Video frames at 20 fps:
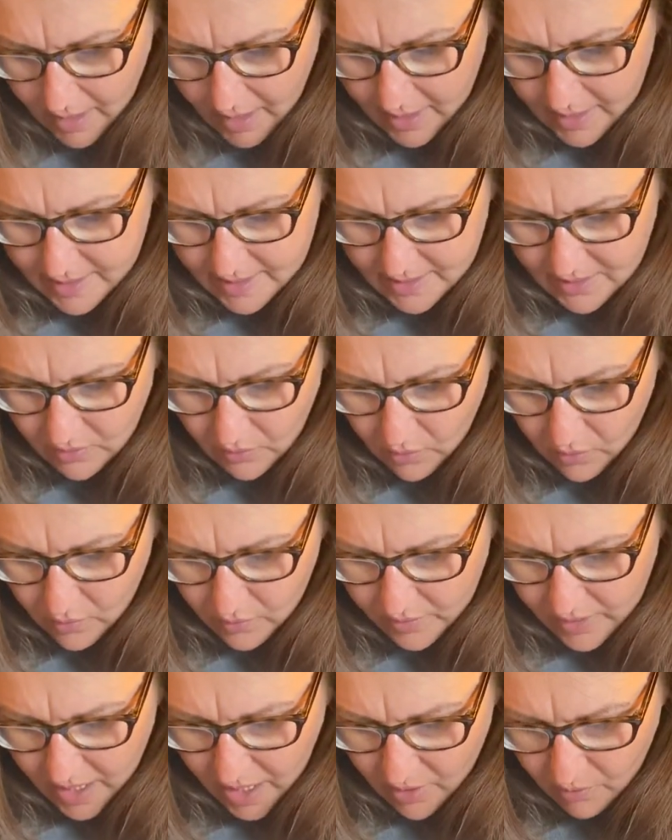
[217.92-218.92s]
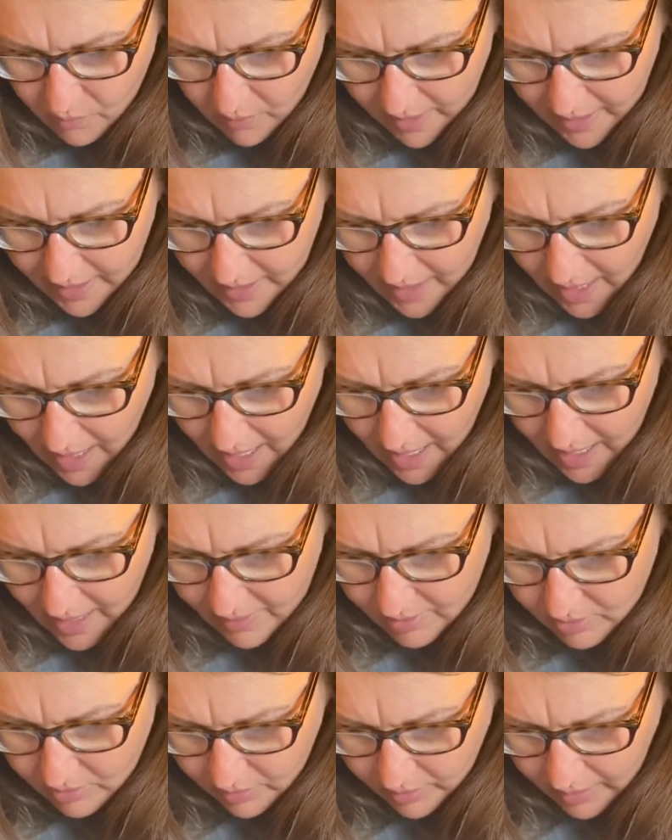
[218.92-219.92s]
So they went
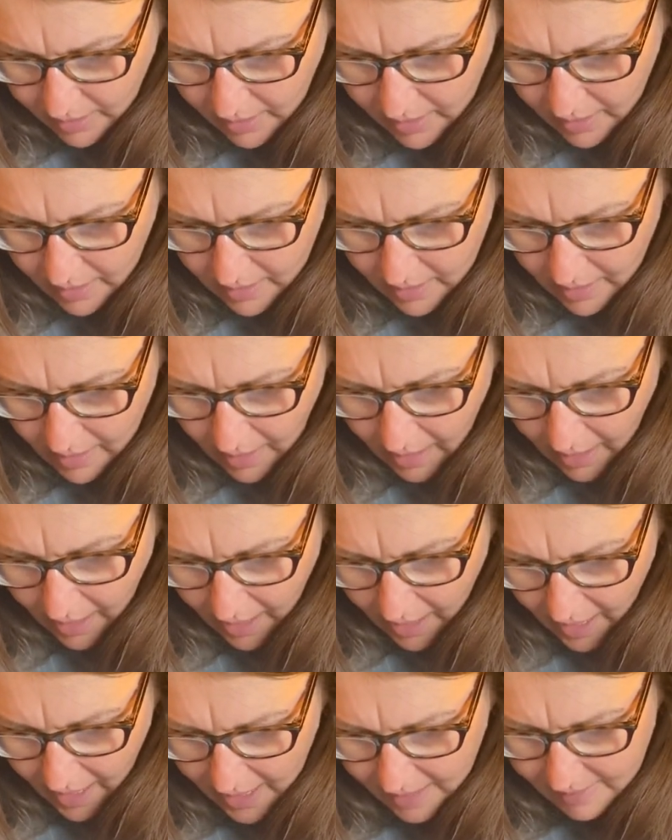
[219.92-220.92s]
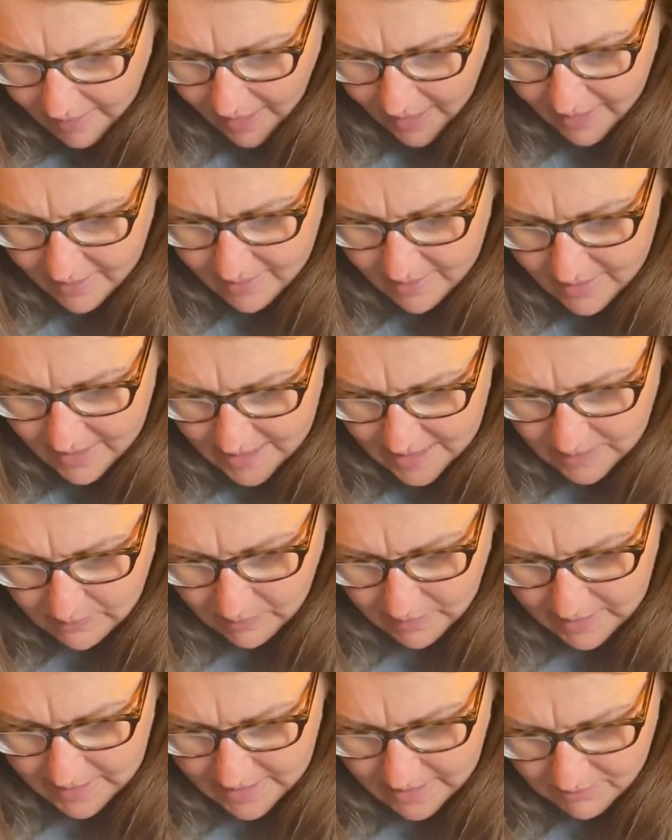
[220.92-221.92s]
on looking. I like this
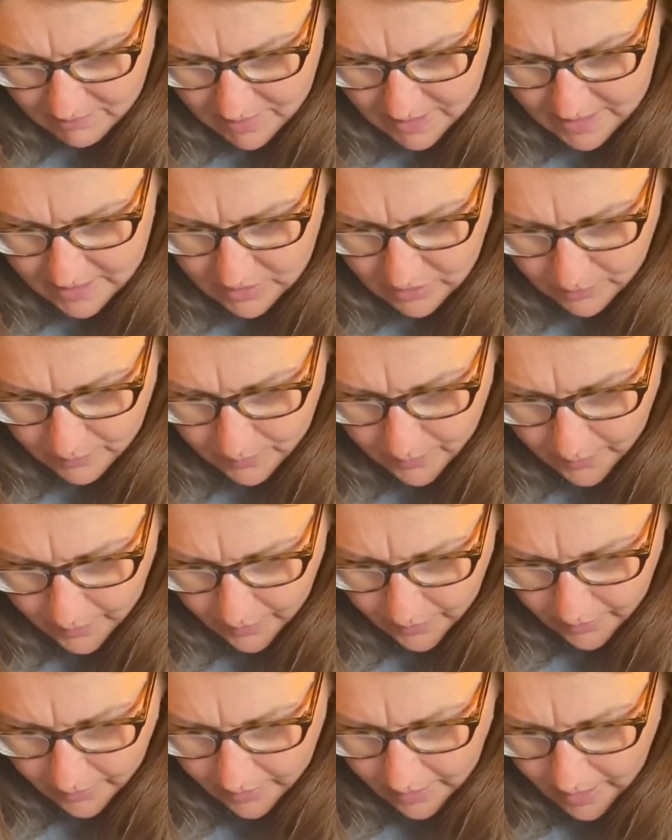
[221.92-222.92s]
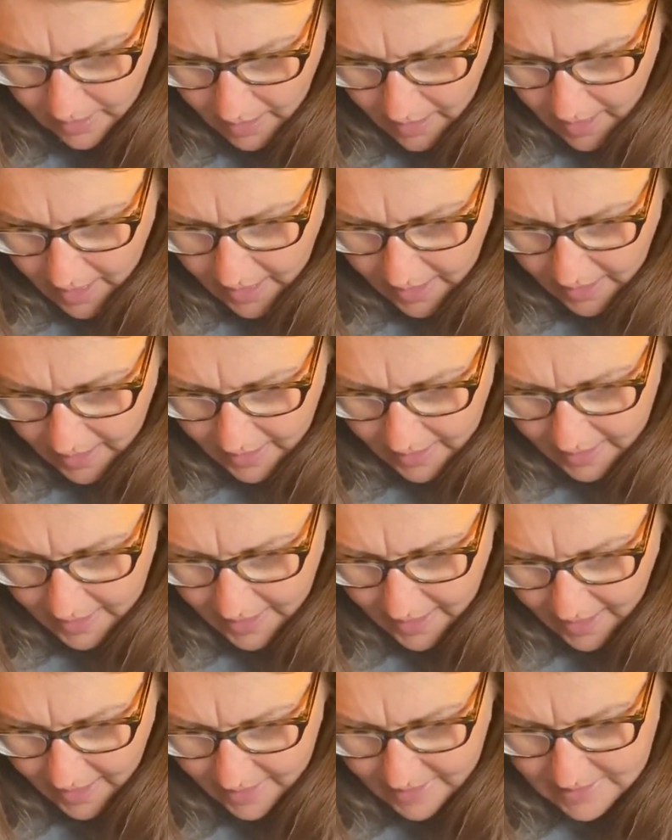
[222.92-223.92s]
one, said Mr. Bird. It
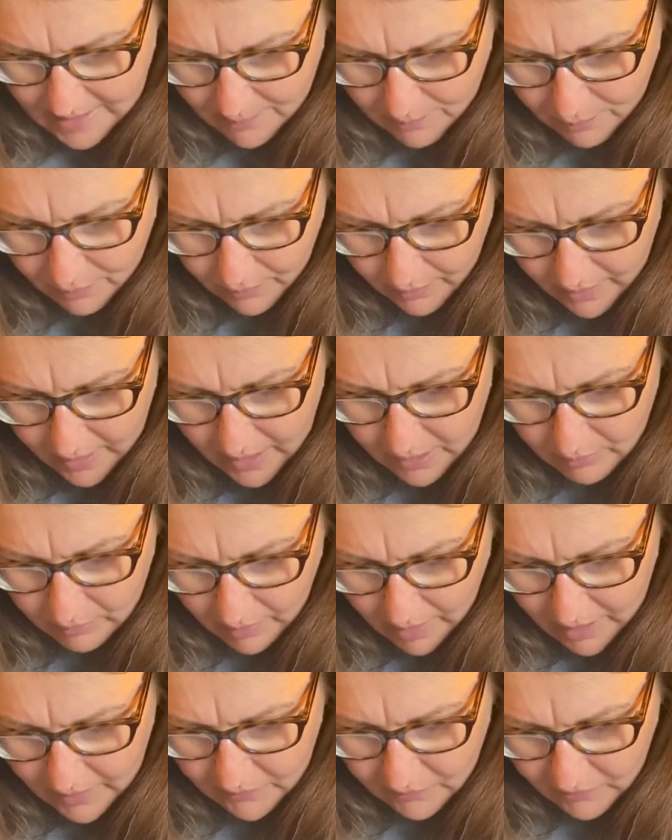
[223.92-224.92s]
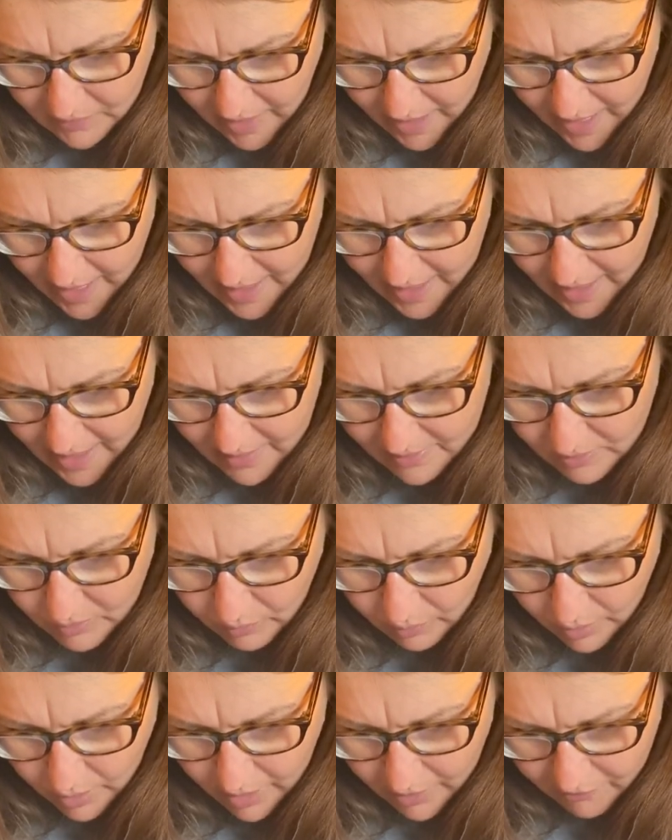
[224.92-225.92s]
has a pretty red flag on the
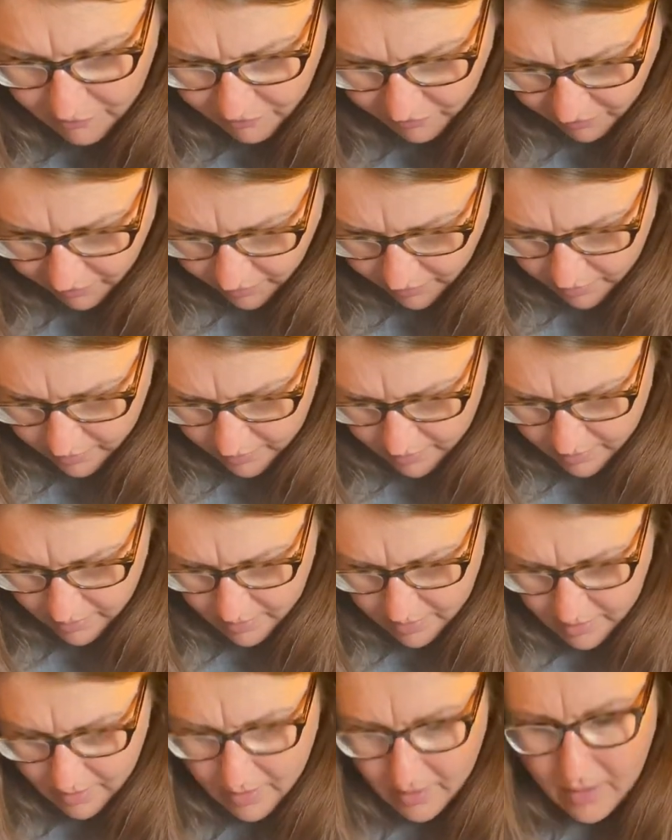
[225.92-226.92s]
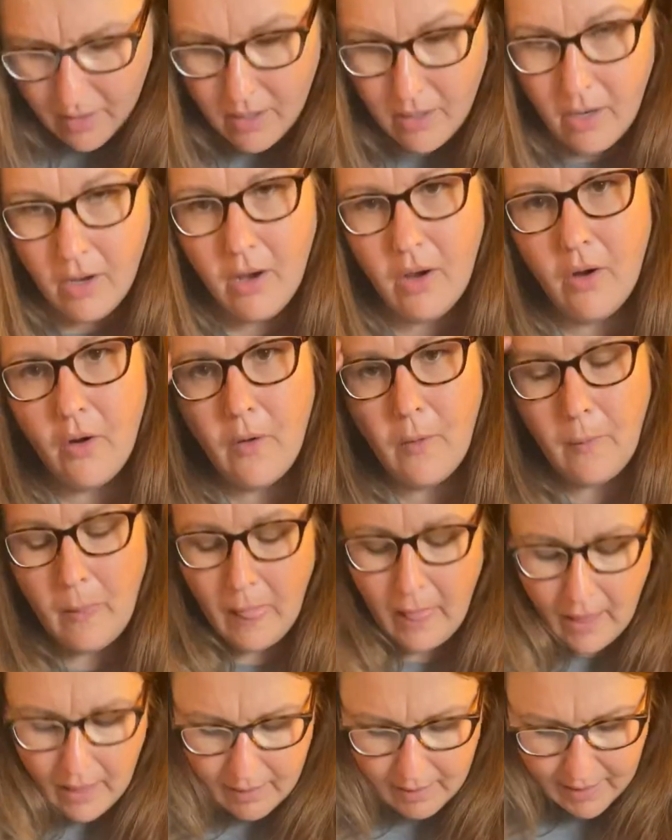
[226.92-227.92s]
roof. Uh-oh.
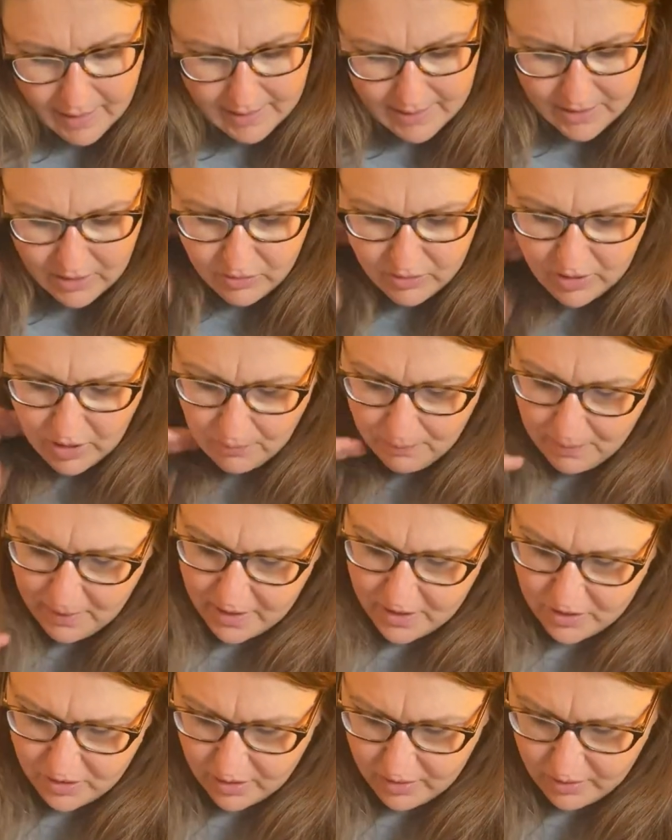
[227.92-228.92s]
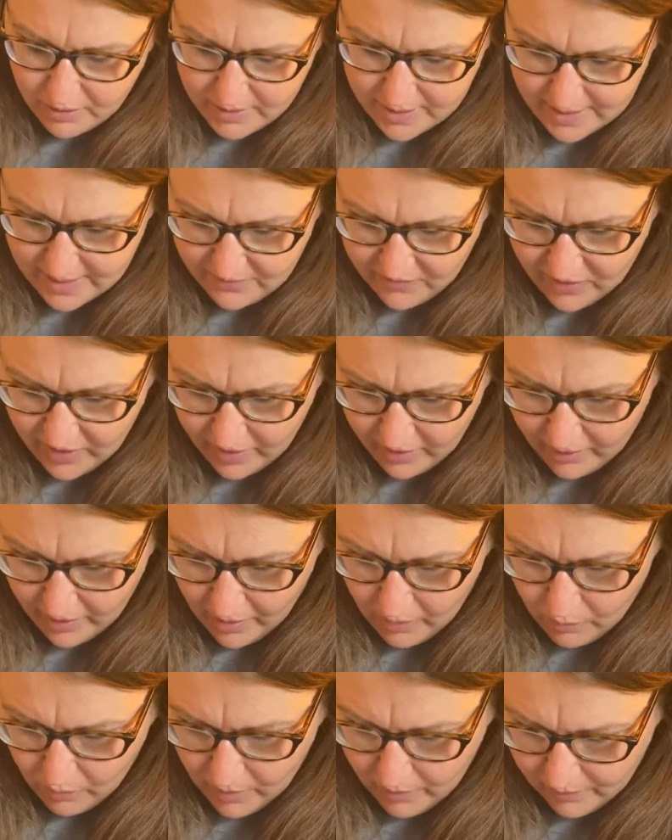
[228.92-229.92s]
Let's use our picture clues and figure
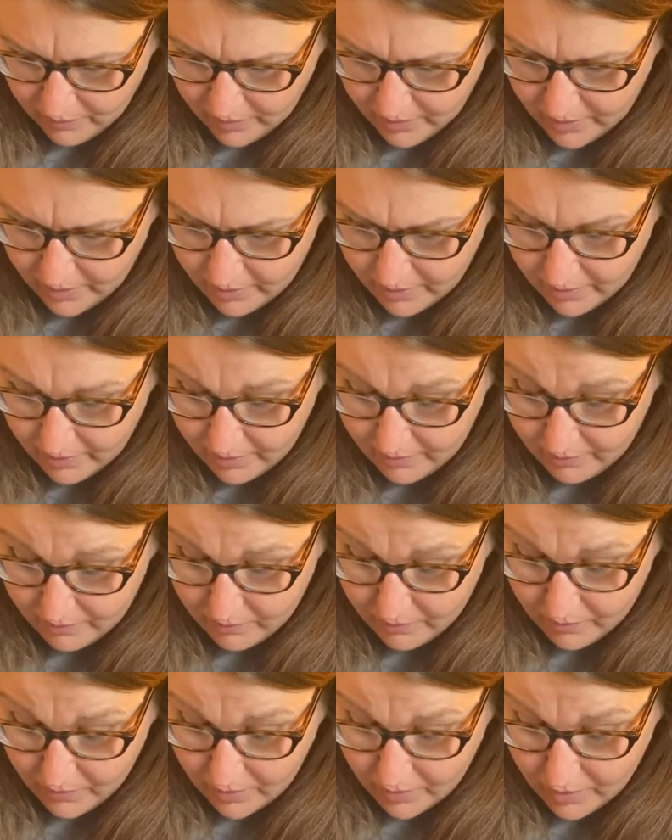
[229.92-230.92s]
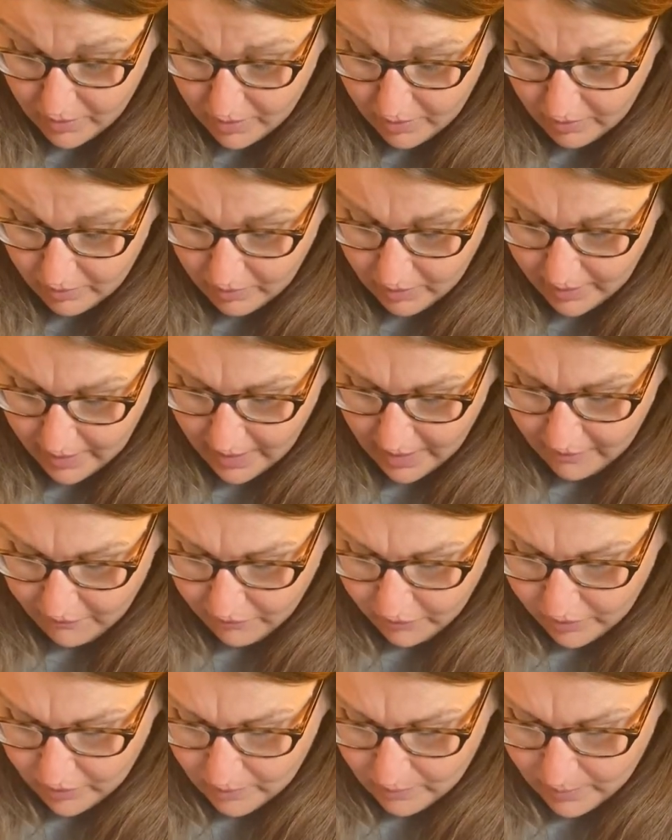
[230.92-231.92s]
out what they're going to look at
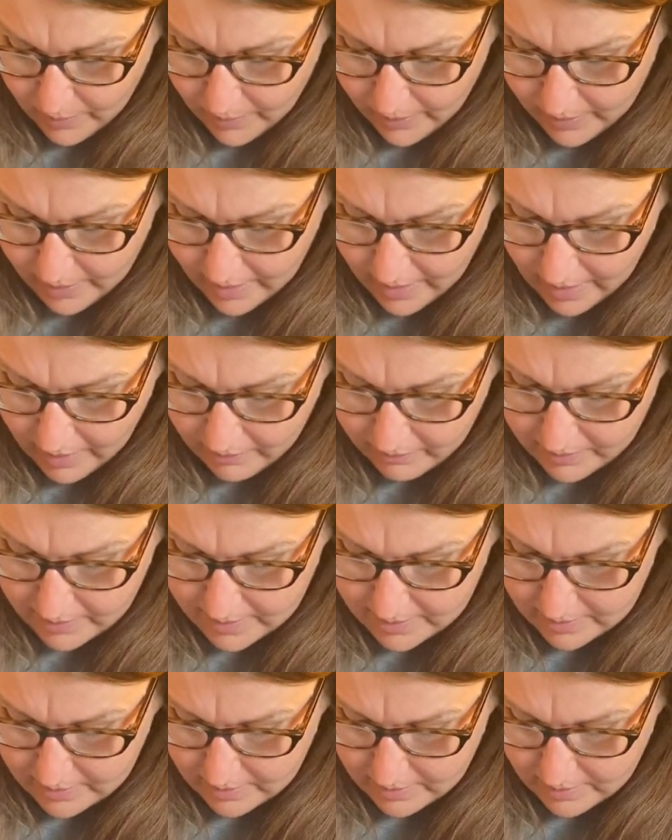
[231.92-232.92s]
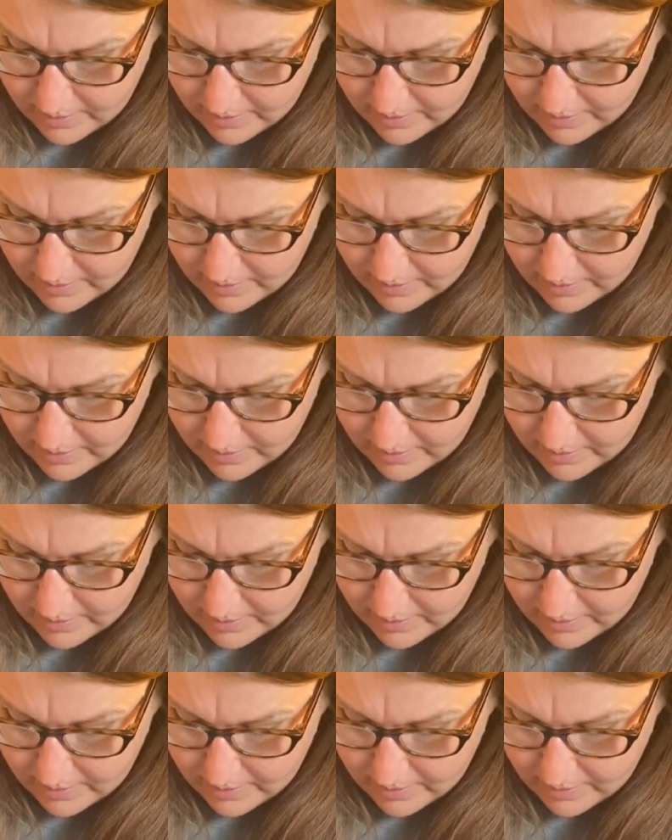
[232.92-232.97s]
for their bird house.